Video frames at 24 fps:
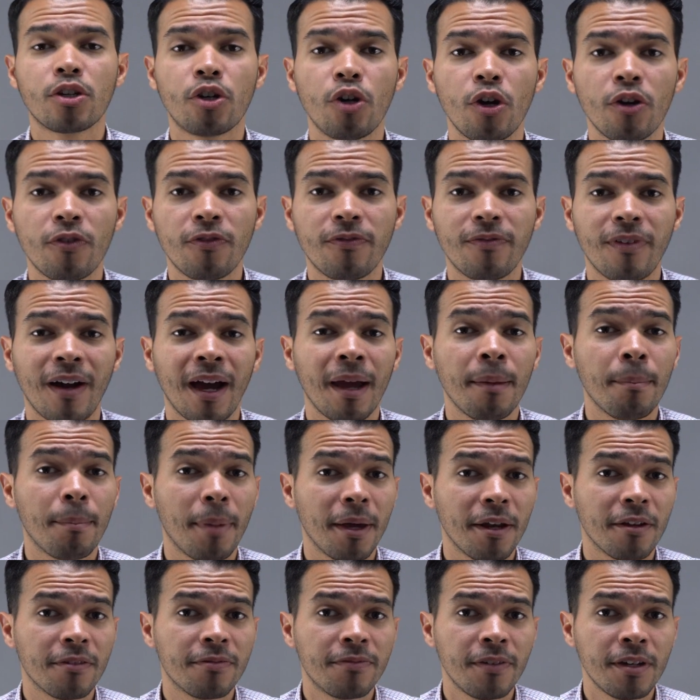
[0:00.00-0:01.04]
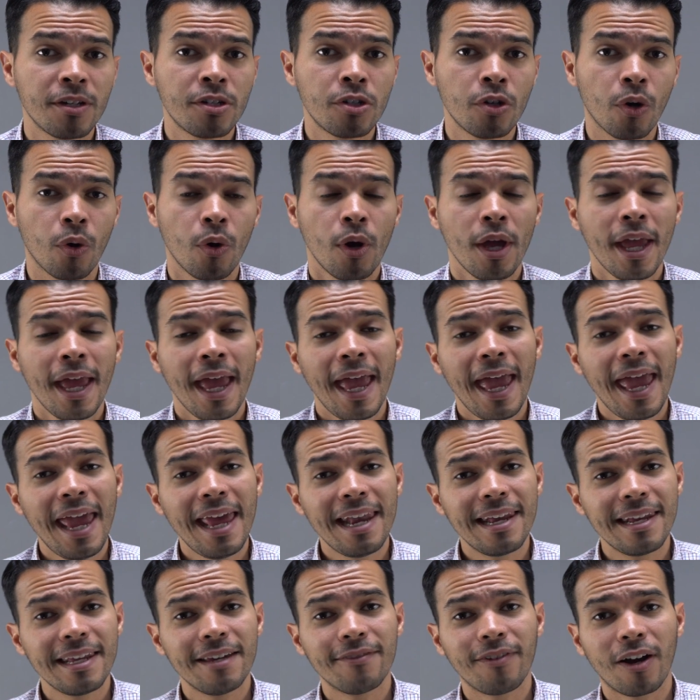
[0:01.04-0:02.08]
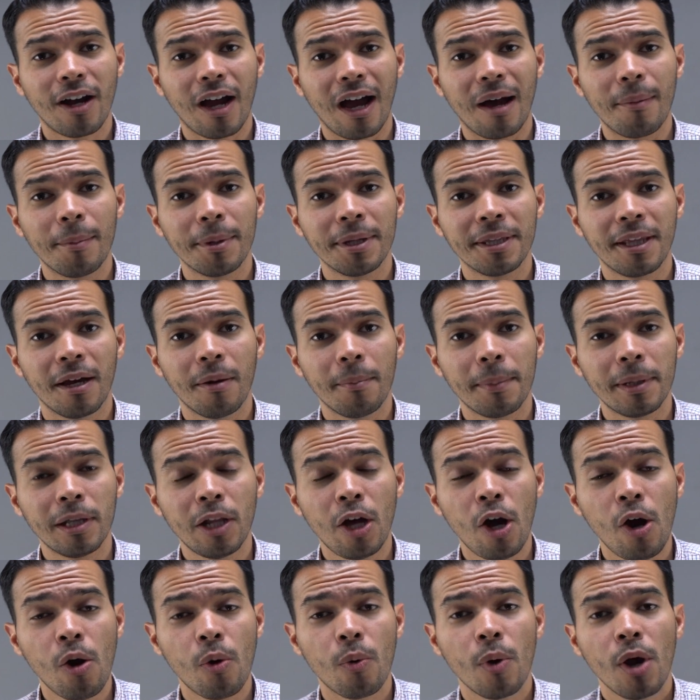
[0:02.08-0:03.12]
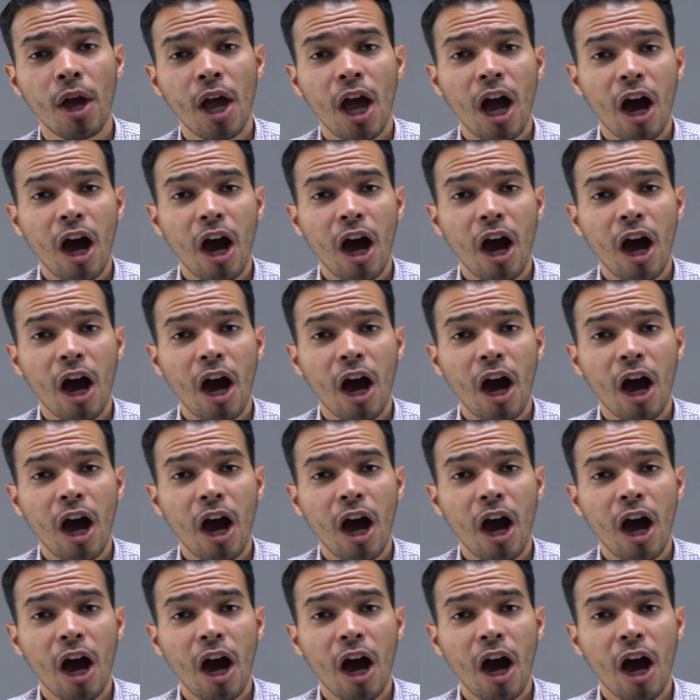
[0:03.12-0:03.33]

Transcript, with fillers: could find beneficial and leave a comment down below.